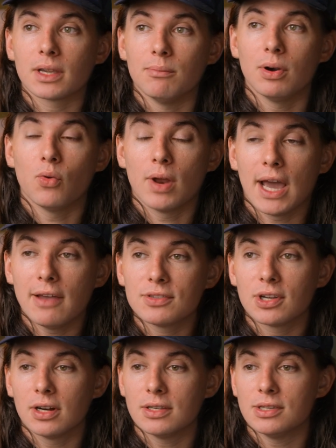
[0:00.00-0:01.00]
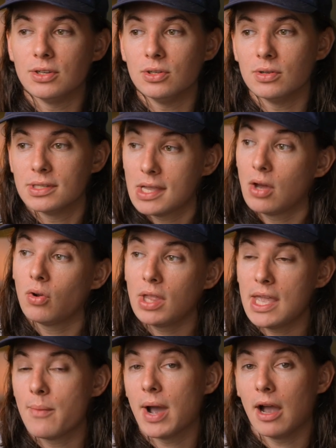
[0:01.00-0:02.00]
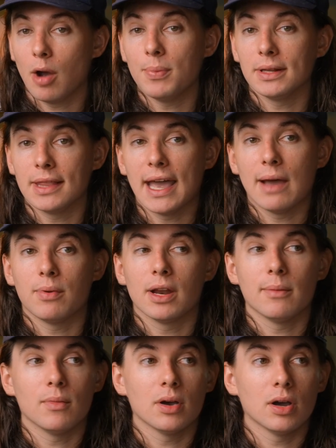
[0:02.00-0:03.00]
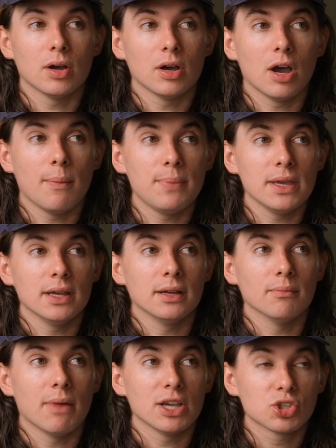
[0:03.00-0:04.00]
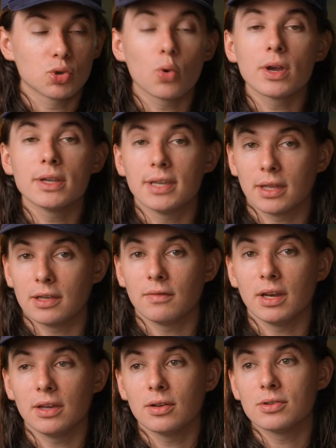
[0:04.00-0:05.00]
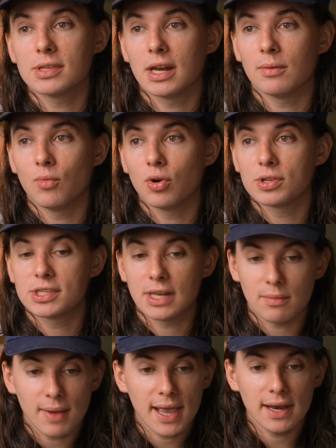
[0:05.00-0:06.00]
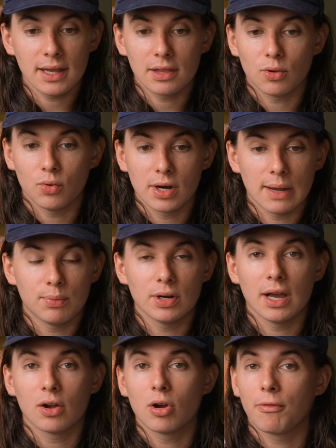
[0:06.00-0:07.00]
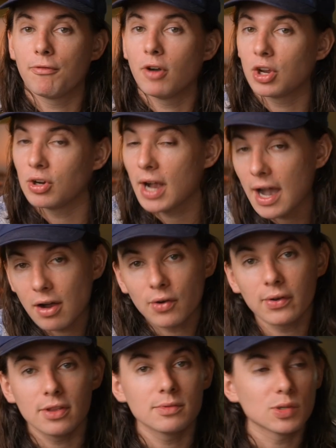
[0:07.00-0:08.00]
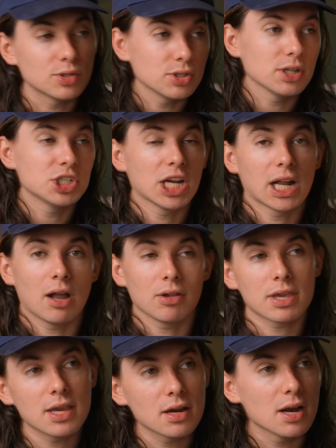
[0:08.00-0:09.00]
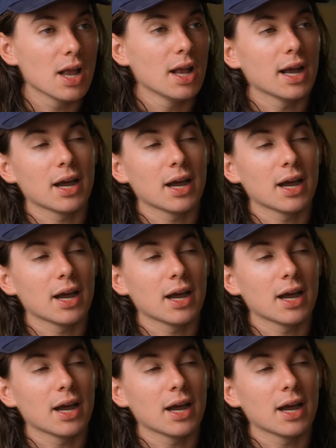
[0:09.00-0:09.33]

But what I've started to do is not only am I upping that, but I'm upping my storytelling videos that are more cinematic. The one I put out called Fuck Your Algorithms, which you can check out here.